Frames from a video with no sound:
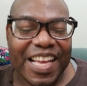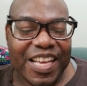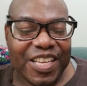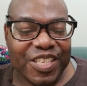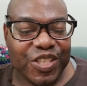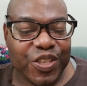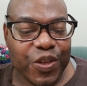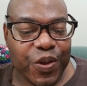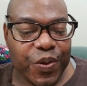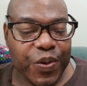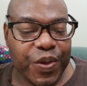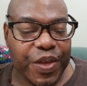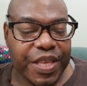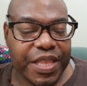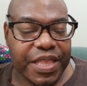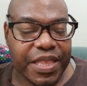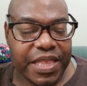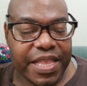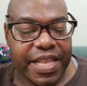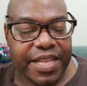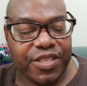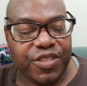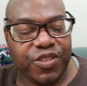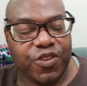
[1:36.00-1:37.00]
So
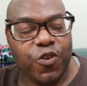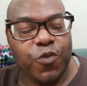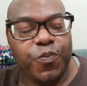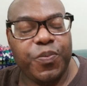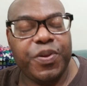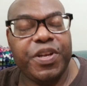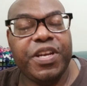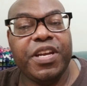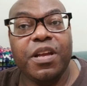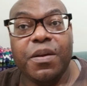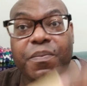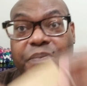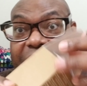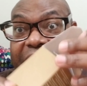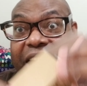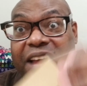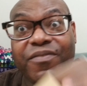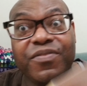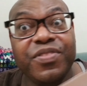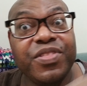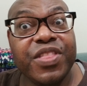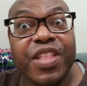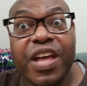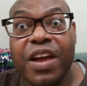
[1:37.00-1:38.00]
let's open it up.
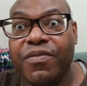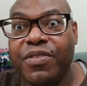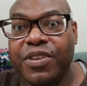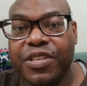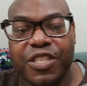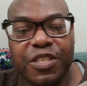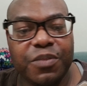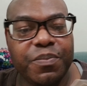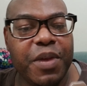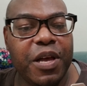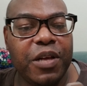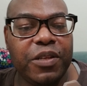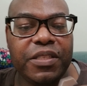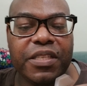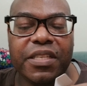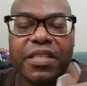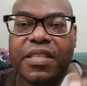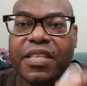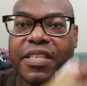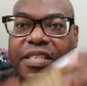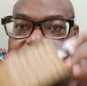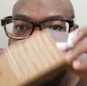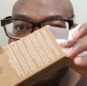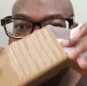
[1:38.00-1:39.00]
I've never smelled
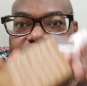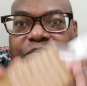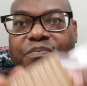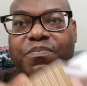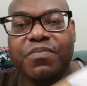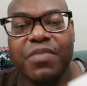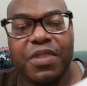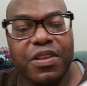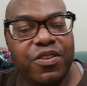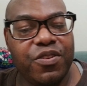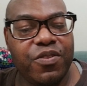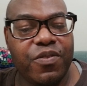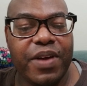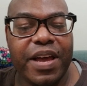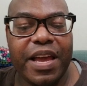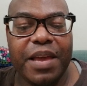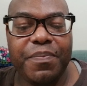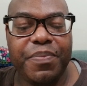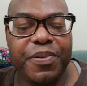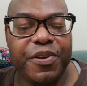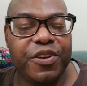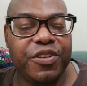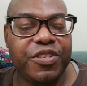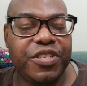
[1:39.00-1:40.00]
it. This is,
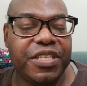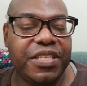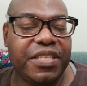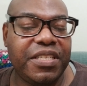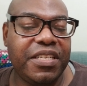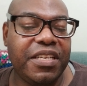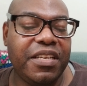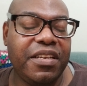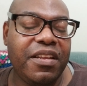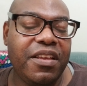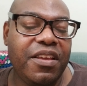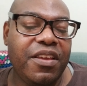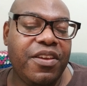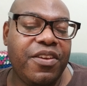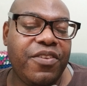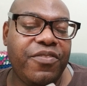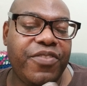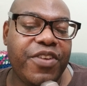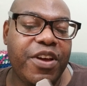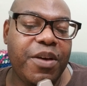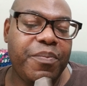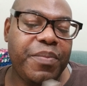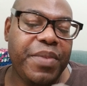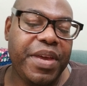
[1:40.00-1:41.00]
I purchased it
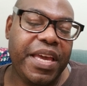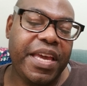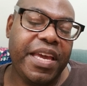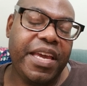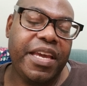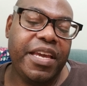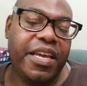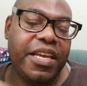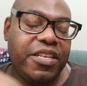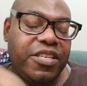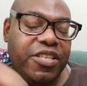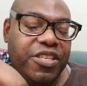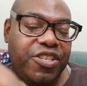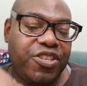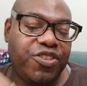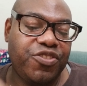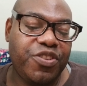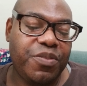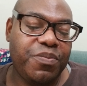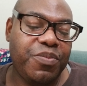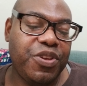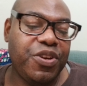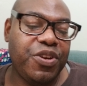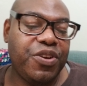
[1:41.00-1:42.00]
from a
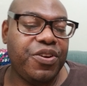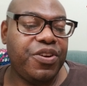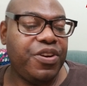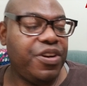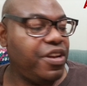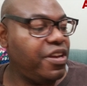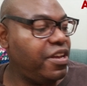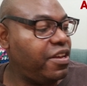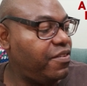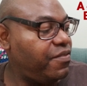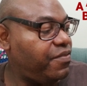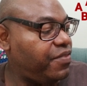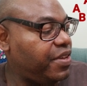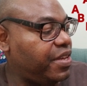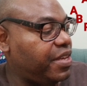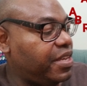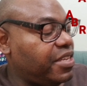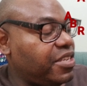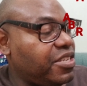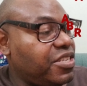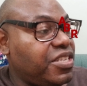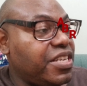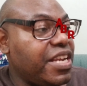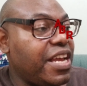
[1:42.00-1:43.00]
distributor of
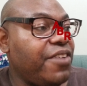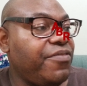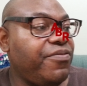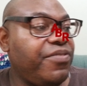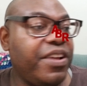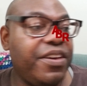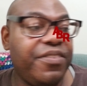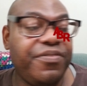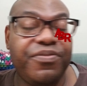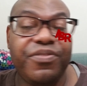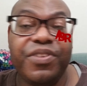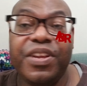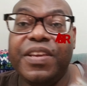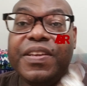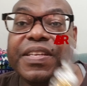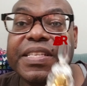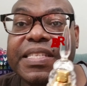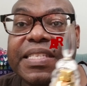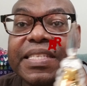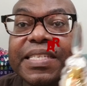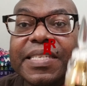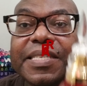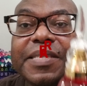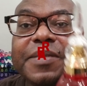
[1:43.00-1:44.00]
Jafra
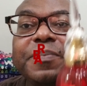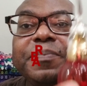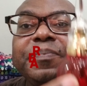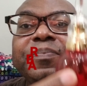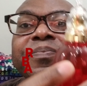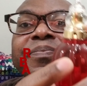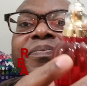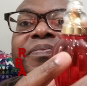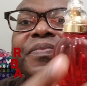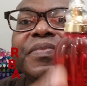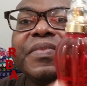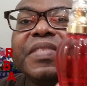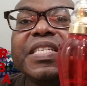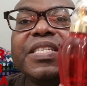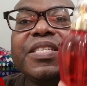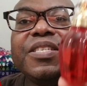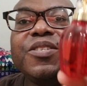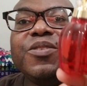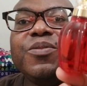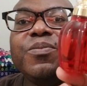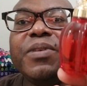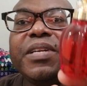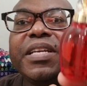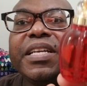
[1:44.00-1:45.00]
fragrances. This
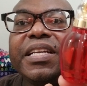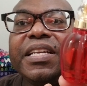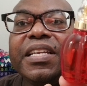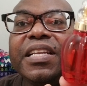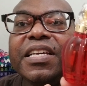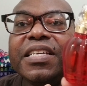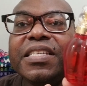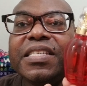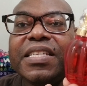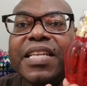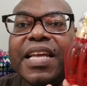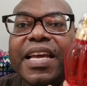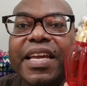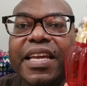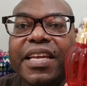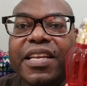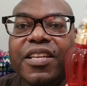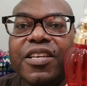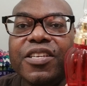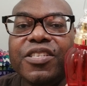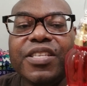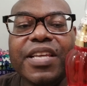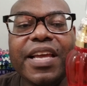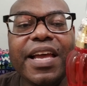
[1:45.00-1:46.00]
is what it looks like.
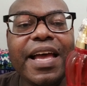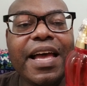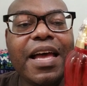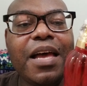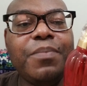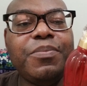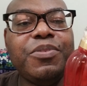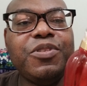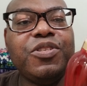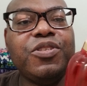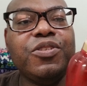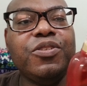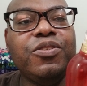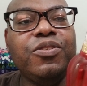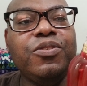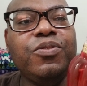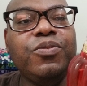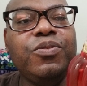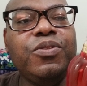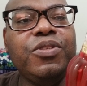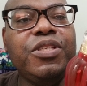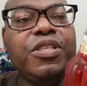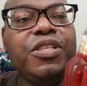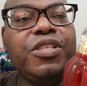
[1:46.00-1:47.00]
It looks
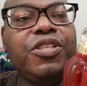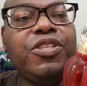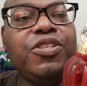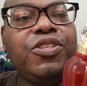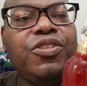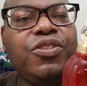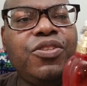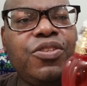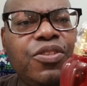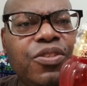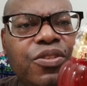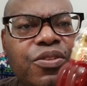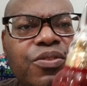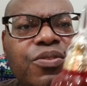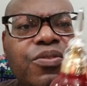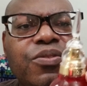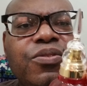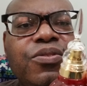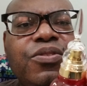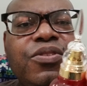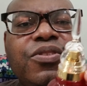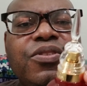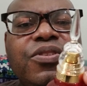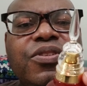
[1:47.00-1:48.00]
absolutely
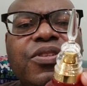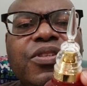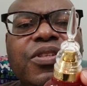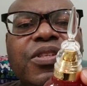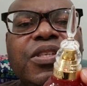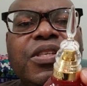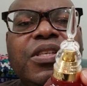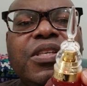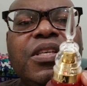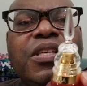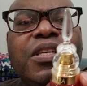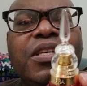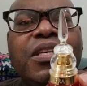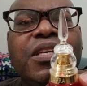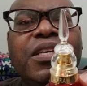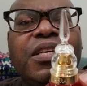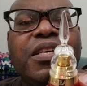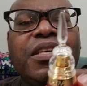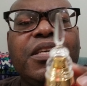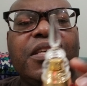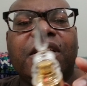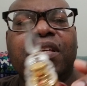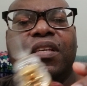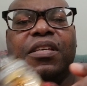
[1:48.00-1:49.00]
cute.
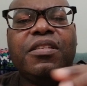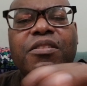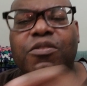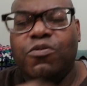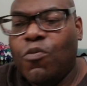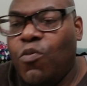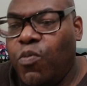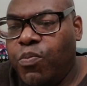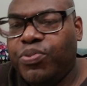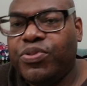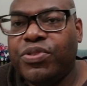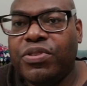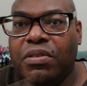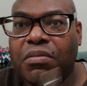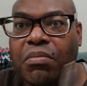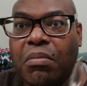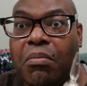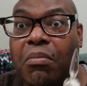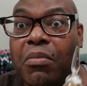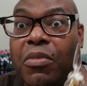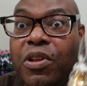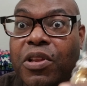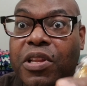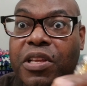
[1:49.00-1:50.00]
Oops.
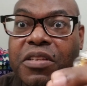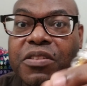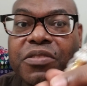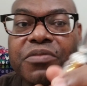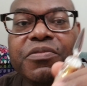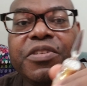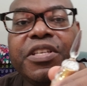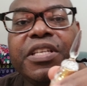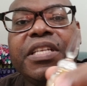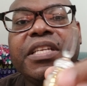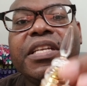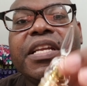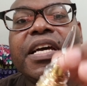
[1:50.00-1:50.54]
It looks really